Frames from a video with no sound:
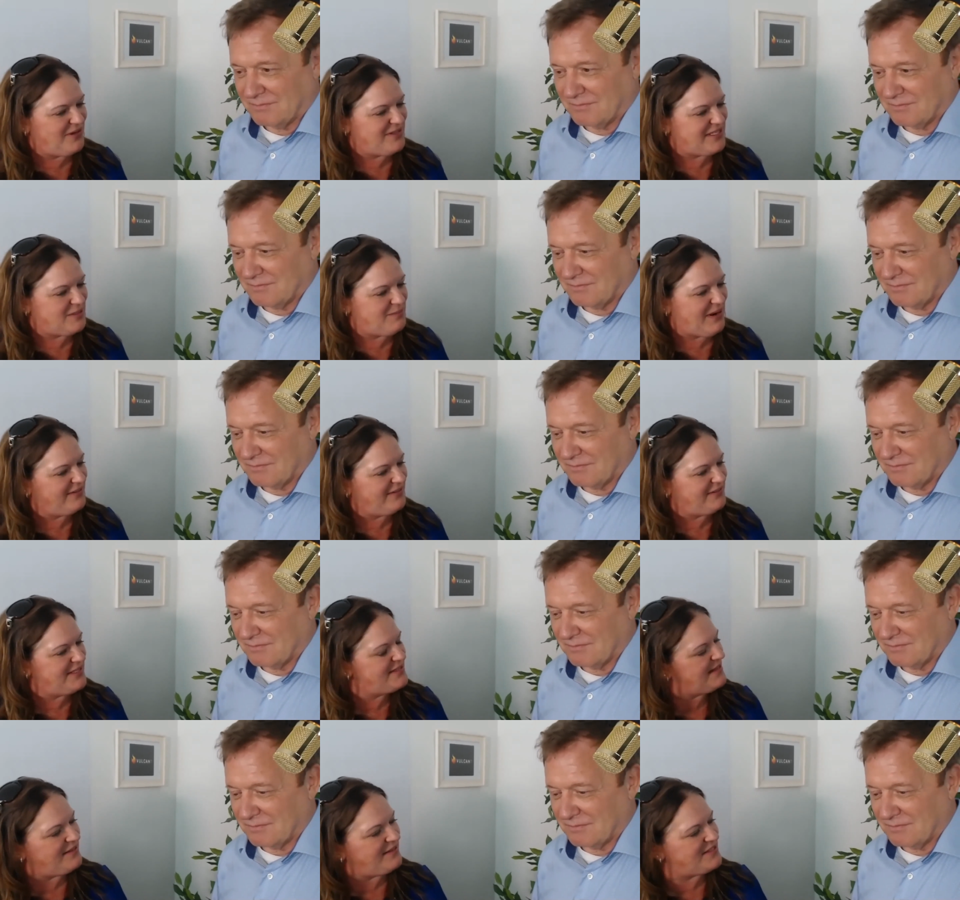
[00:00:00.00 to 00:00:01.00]
Speaker 1: as an expired
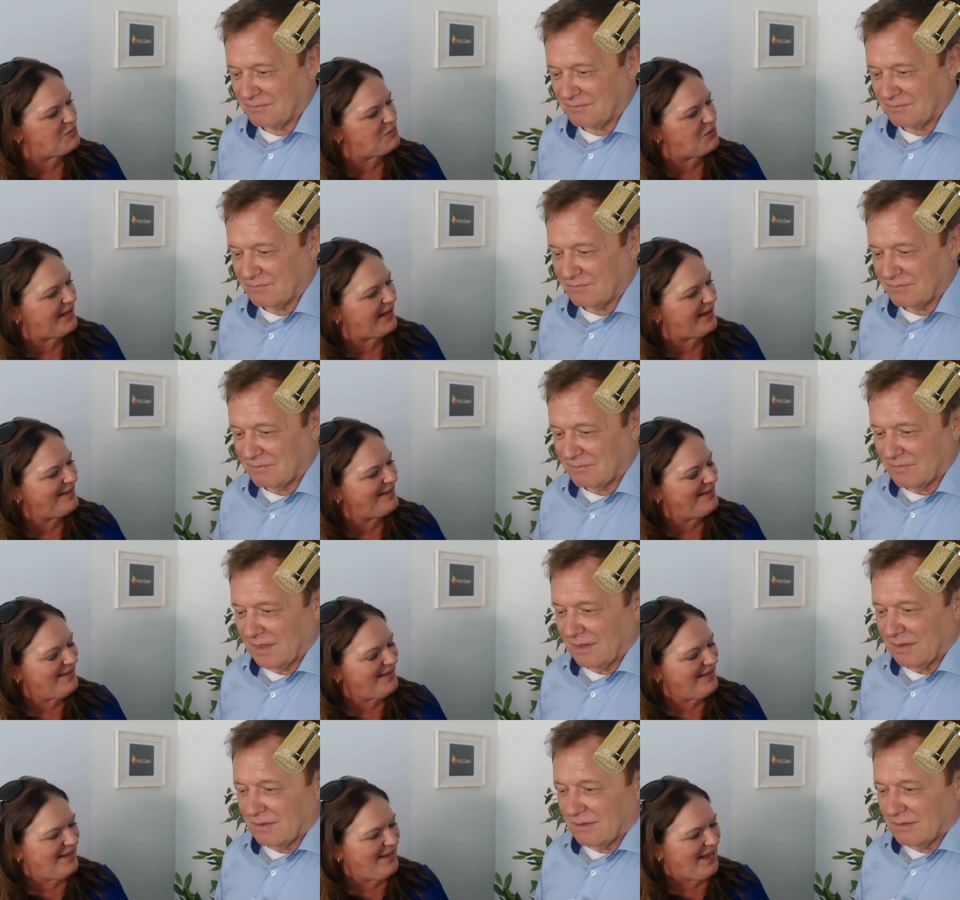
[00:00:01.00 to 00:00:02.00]
listing this morning.
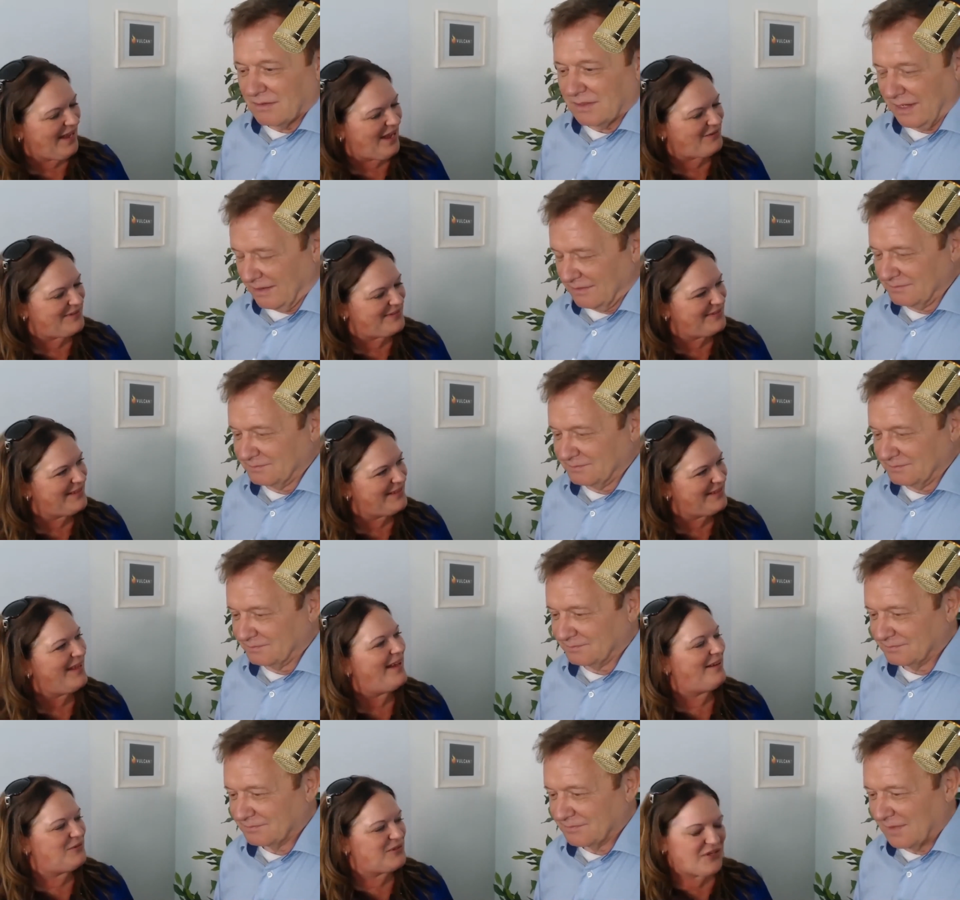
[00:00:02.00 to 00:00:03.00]
Yeah. I was,
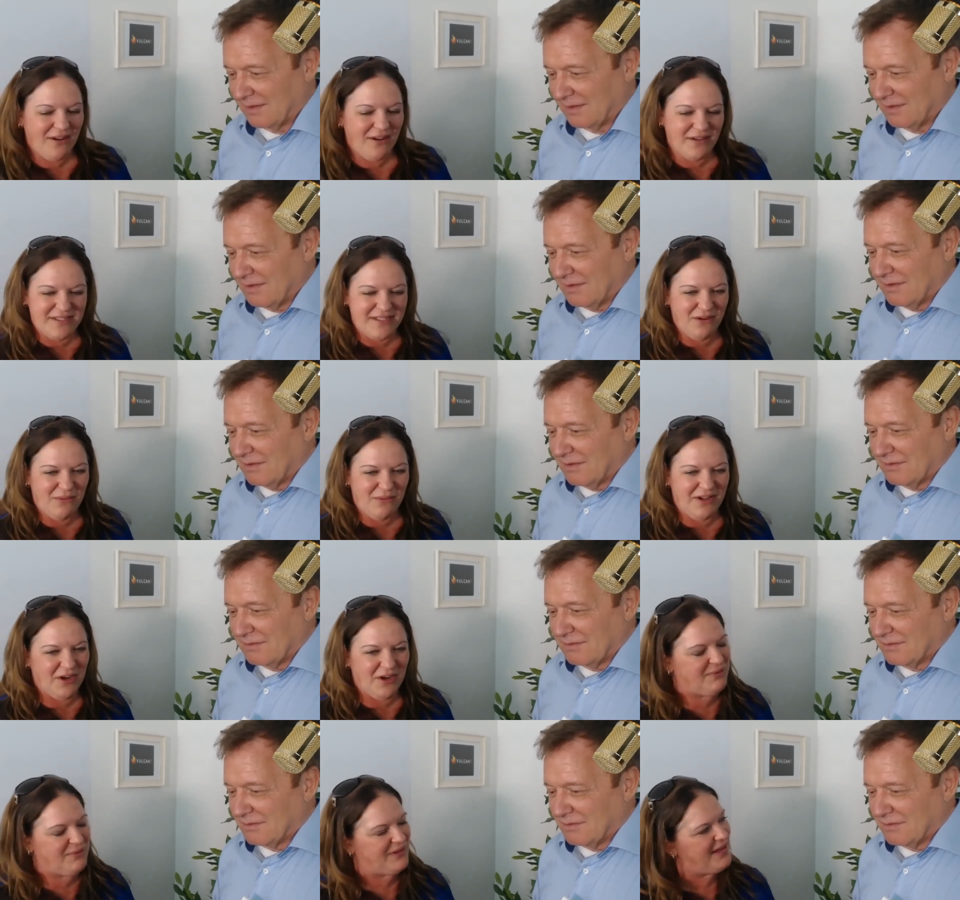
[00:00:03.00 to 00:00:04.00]
yeah, I was calling to see what are
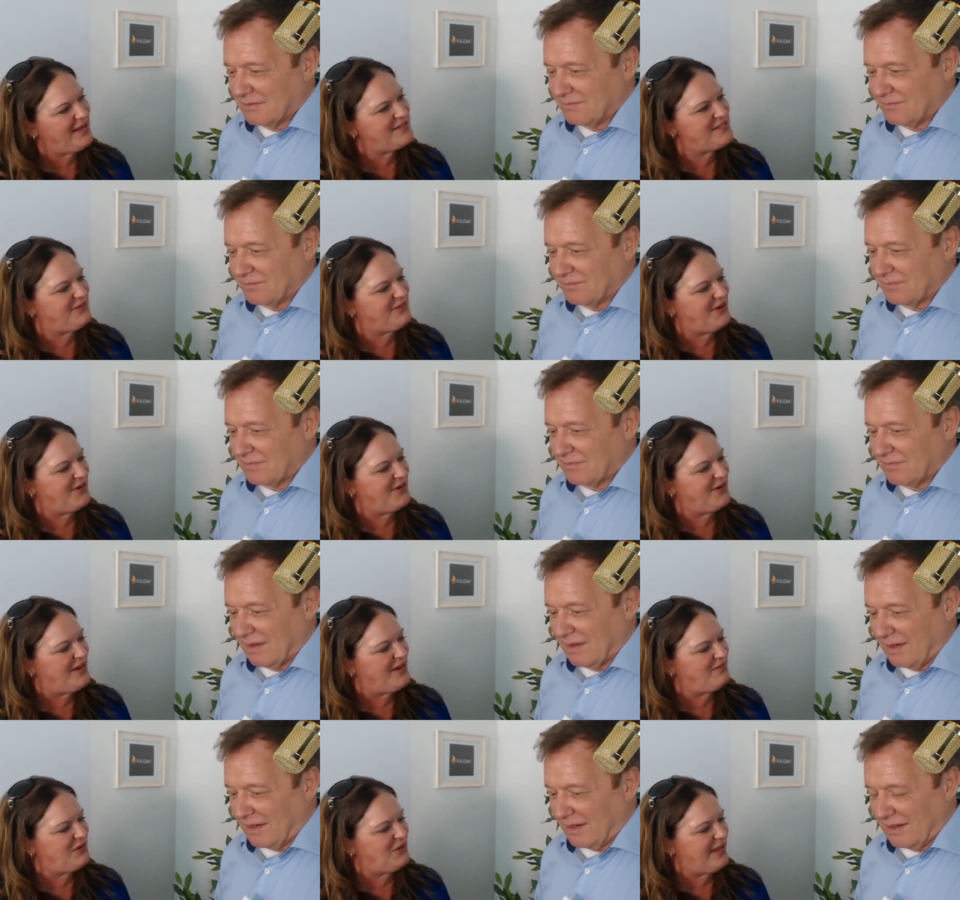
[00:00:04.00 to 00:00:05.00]
your plans for
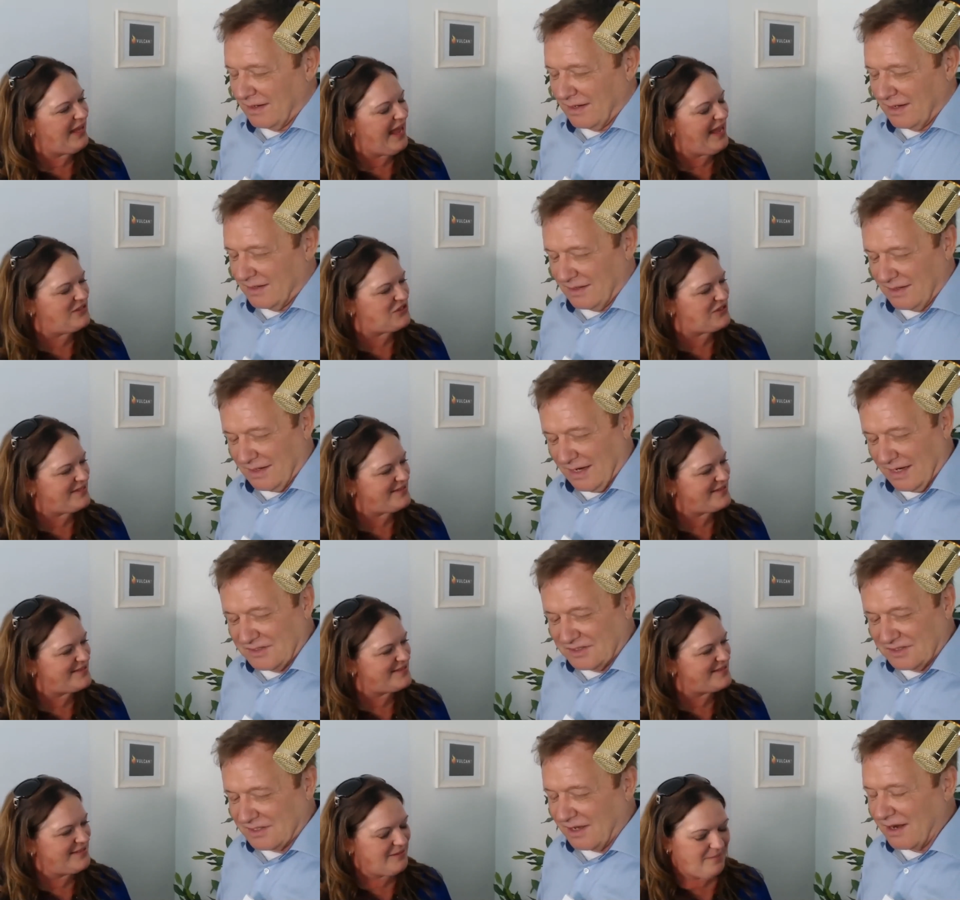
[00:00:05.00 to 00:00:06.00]
interviewing agents. Uh, I
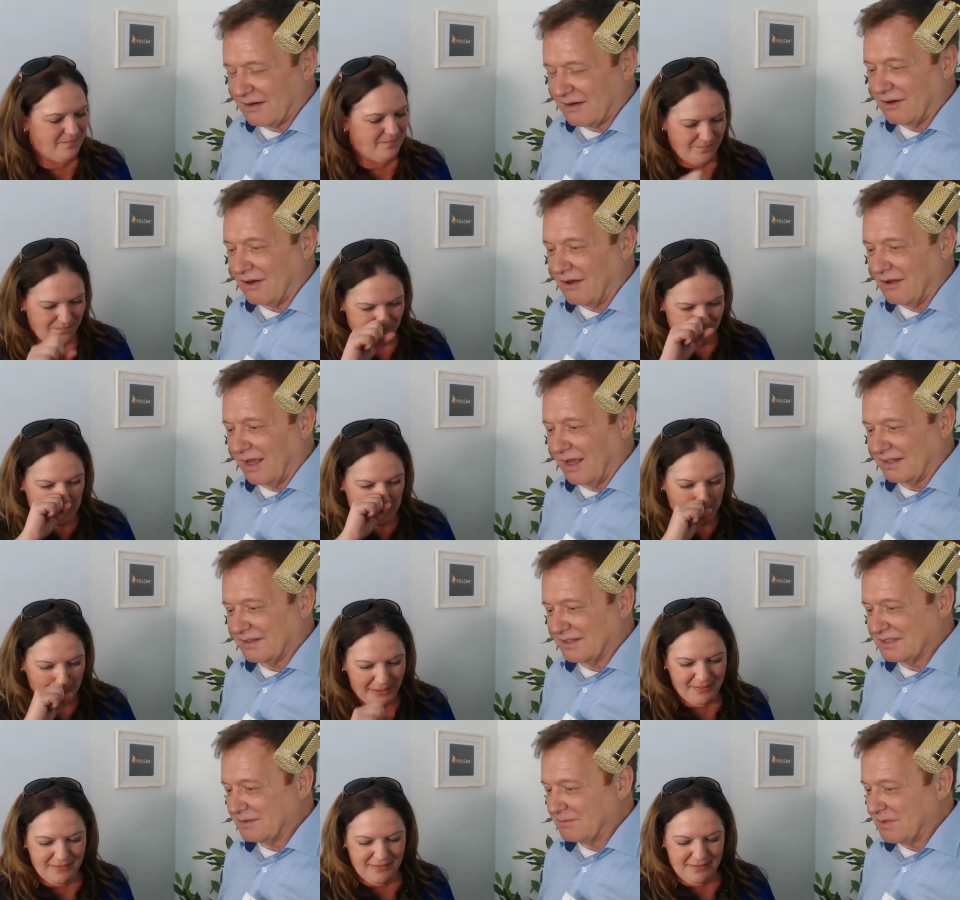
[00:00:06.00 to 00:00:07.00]
Speaker 2: just got a call like
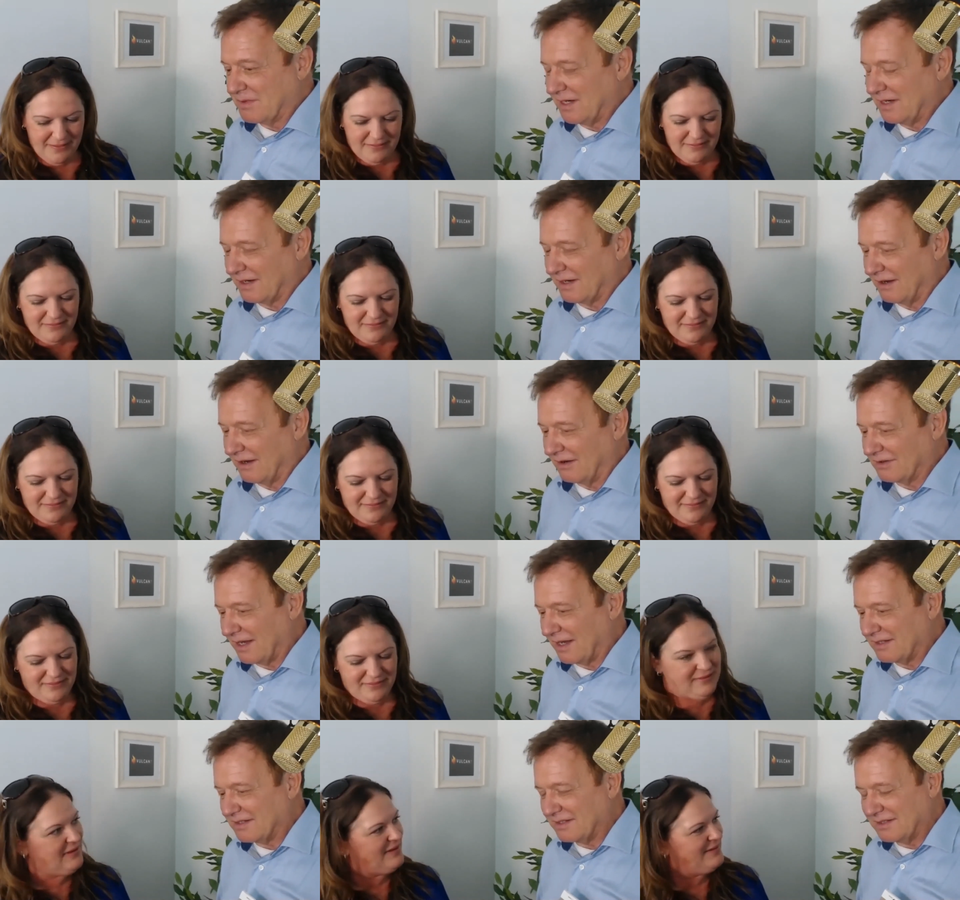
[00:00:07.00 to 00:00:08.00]
this a minute ago,
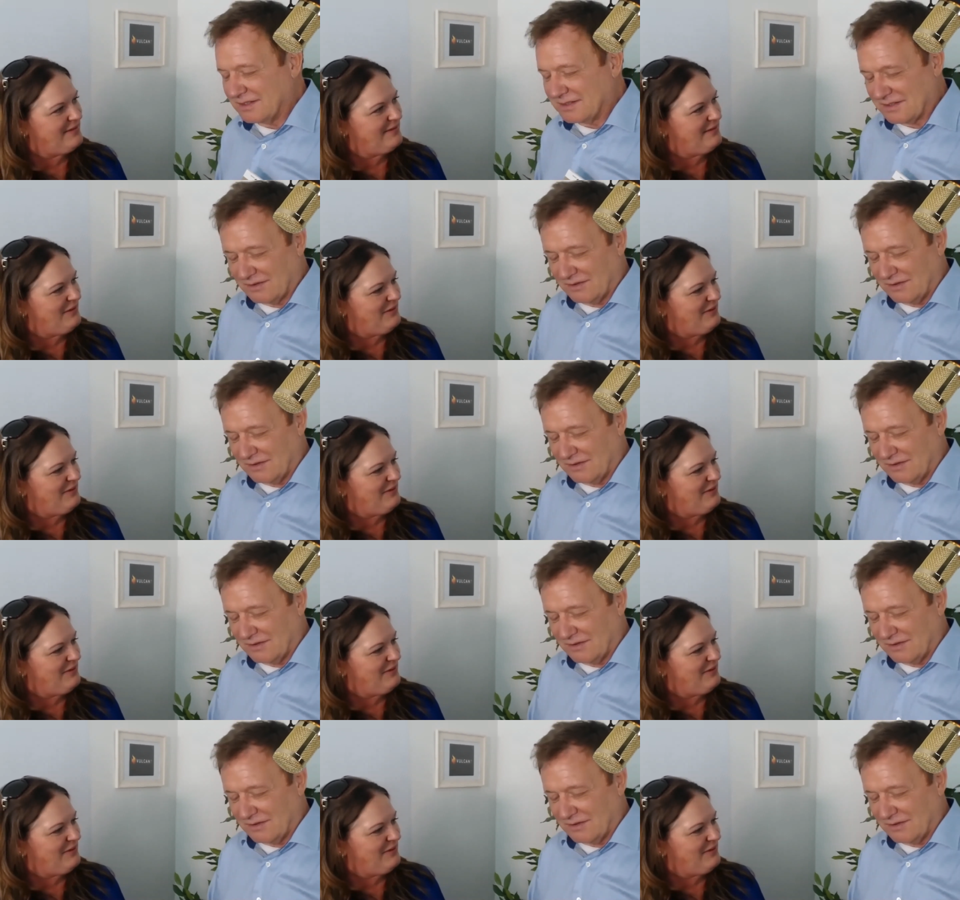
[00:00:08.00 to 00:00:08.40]
and this